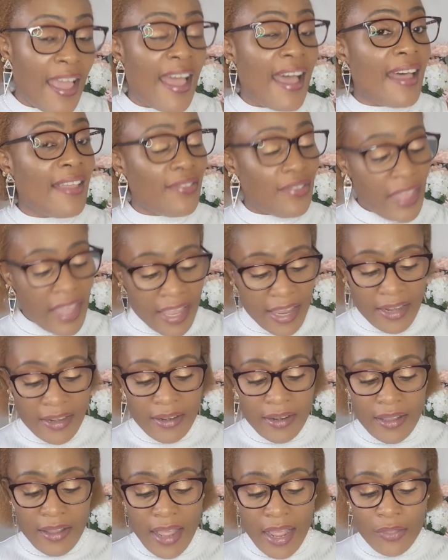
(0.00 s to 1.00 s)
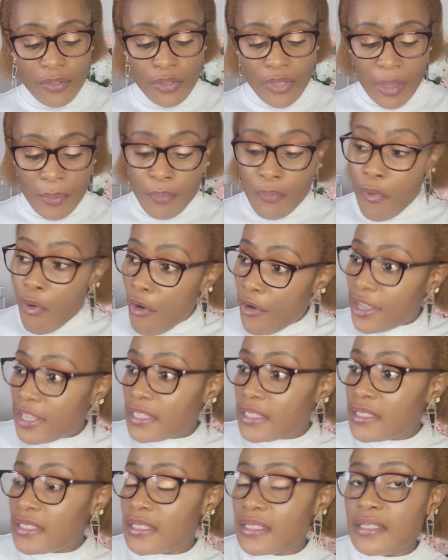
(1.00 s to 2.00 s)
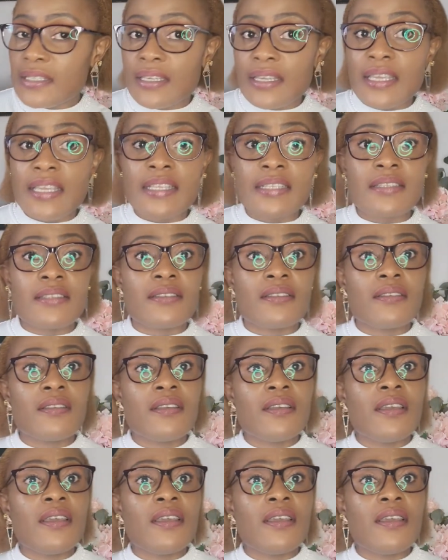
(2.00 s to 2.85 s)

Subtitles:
and then another point is